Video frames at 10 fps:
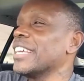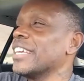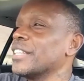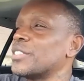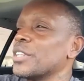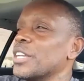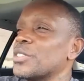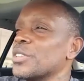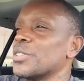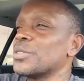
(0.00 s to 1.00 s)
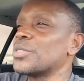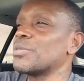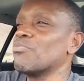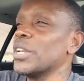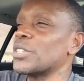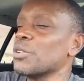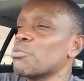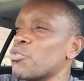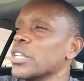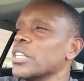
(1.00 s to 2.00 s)
it's it's it's it's a
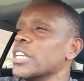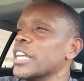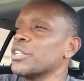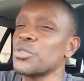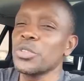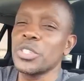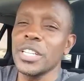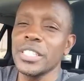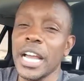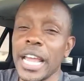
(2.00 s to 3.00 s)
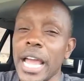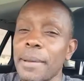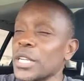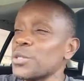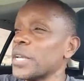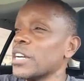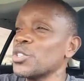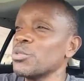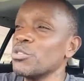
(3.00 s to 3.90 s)
really interesting dynamics because